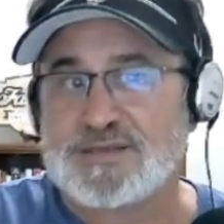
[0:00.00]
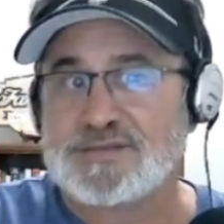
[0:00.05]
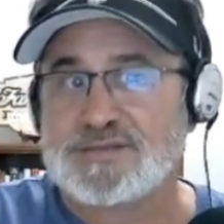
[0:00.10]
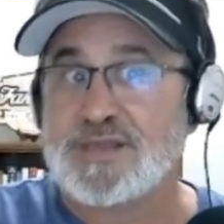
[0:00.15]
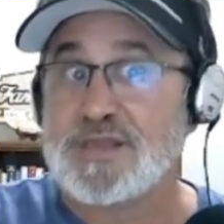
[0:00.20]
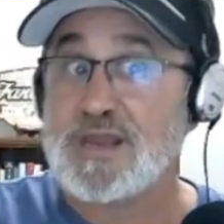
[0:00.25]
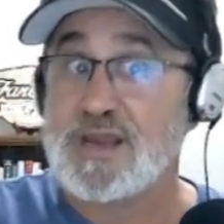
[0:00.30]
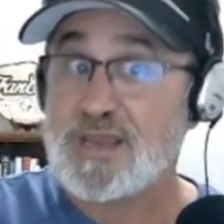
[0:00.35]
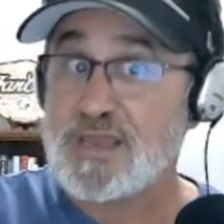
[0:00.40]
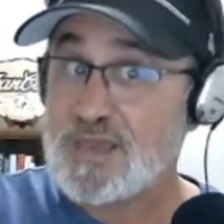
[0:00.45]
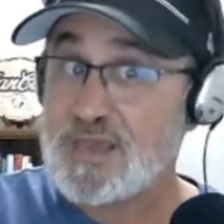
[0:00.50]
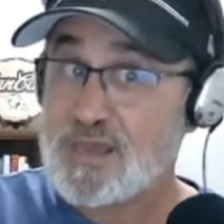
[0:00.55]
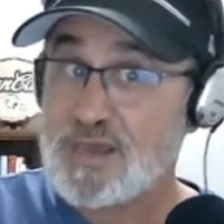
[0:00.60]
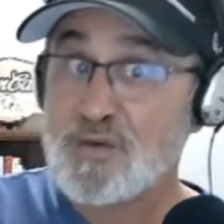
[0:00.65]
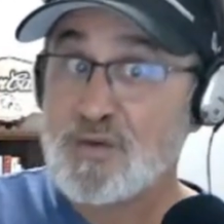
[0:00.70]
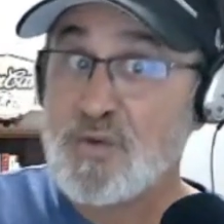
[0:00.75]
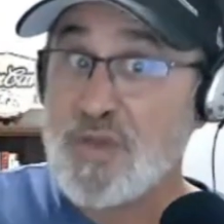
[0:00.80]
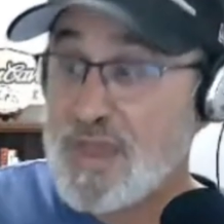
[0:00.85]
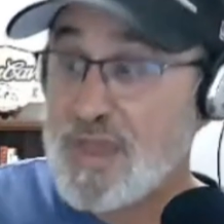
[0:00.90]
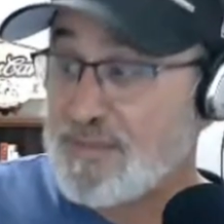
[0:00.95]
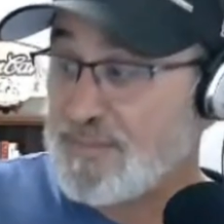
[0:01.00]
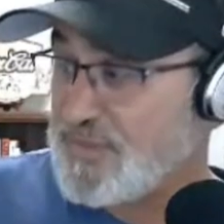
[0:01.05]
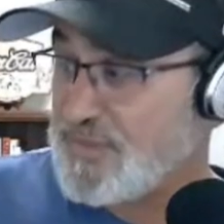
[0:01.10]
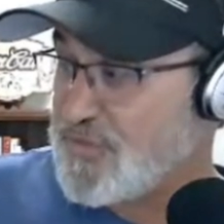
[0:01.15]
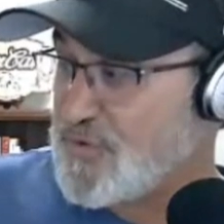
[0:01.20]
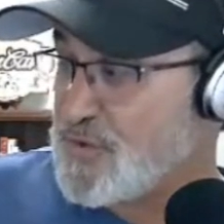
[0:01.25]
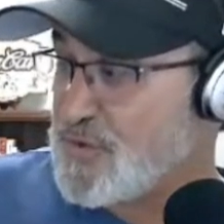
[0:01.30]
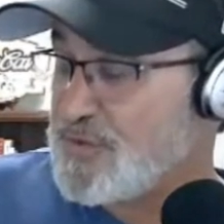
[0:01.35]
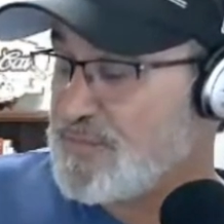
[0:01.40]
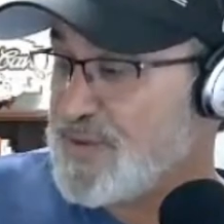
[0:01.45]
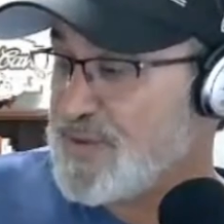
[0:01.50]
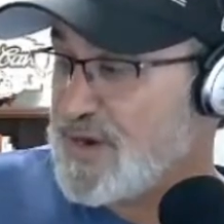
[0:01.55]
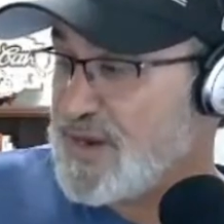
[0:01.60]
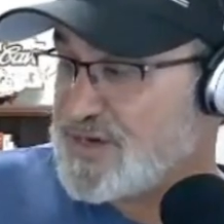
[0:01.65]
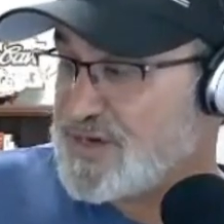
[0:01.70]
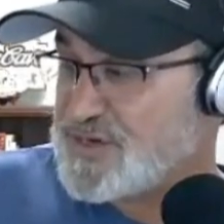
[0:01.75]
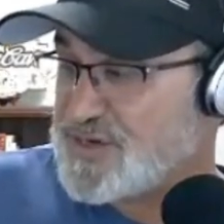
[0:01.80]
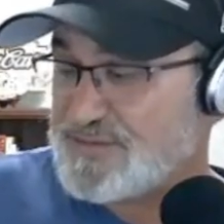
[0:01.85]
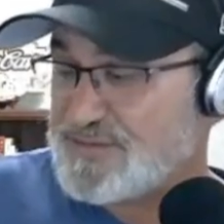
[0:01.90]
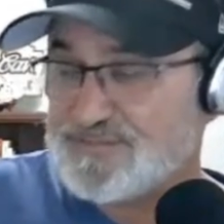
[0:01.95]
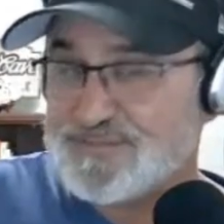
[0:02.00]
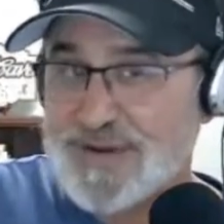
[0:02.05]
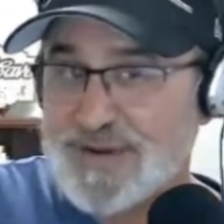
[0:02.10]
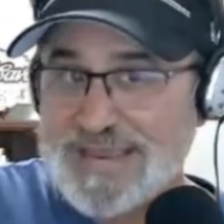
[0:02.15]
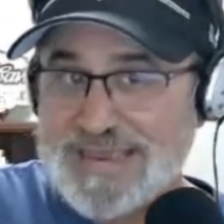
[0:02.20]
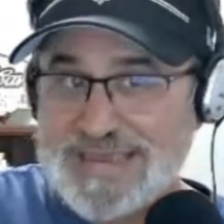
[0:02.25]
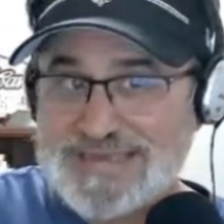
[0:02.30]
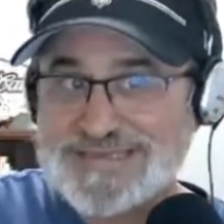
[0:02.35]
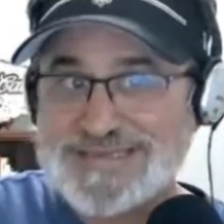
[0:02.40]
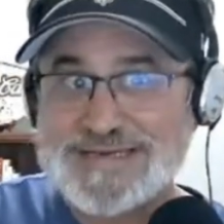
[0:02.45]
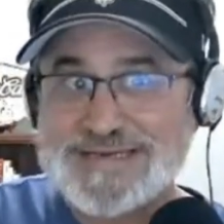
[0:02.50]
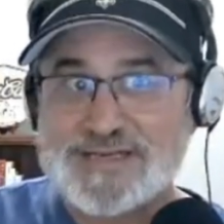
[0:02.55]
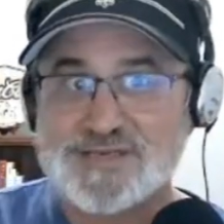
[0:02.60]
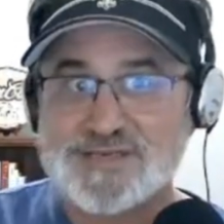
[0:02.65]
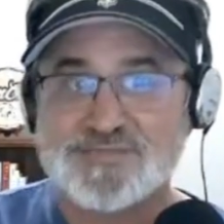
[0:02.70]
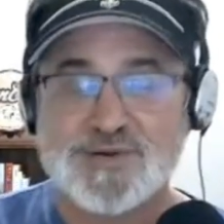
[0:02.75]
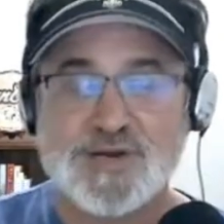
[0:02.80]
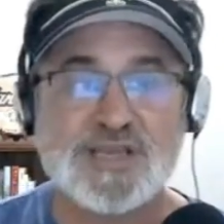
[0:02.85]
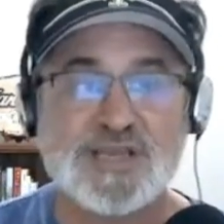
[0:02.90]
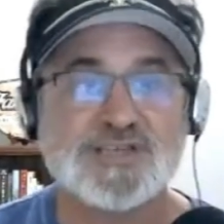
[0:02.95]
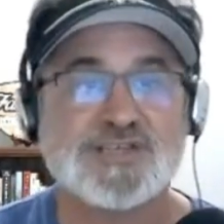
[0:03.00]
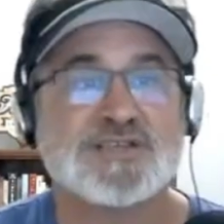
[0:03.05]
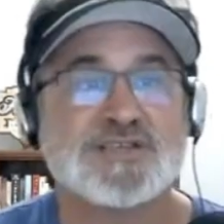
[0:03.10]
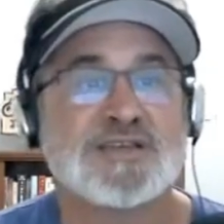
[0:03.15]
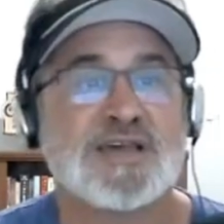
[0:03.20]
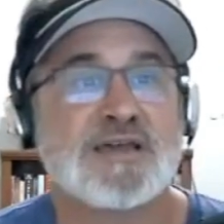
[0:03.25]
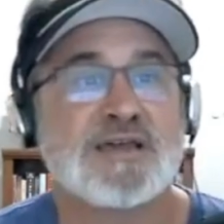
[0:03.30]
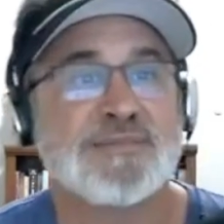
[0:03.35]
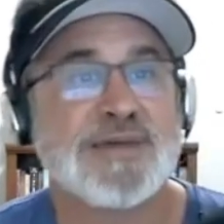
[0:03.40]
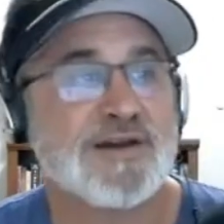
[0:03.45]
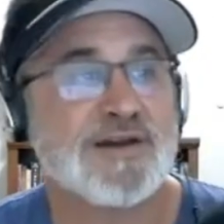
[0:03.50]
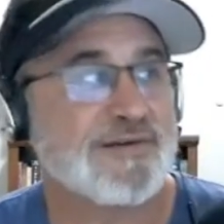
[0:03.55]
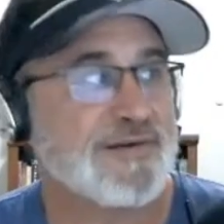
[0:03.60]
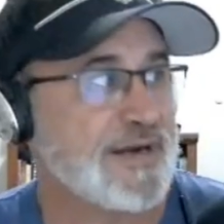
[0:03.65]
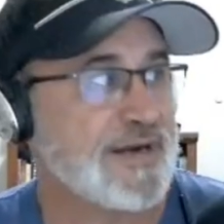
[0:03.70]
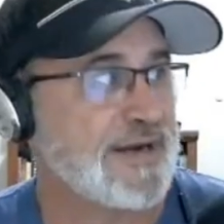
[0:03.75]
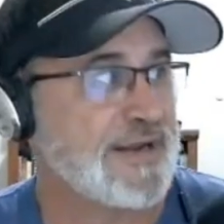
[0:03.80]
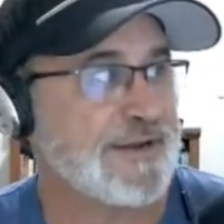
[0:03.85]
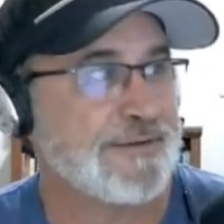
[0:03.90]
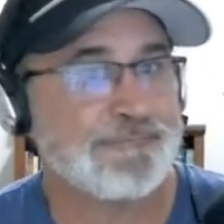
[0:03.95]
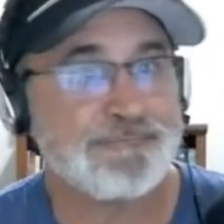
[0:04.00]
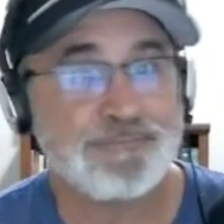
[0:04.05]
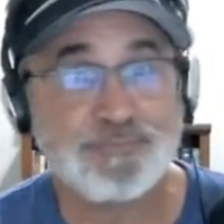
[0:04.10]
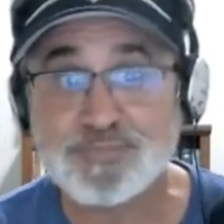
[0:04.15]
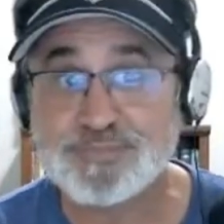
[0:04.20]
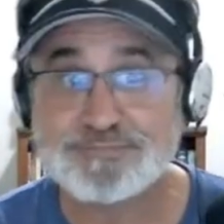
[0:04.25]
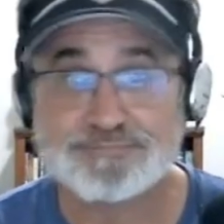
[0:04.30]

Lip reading: So there you go. I'm going to throw the prediction. I guess it is prediction time out right now.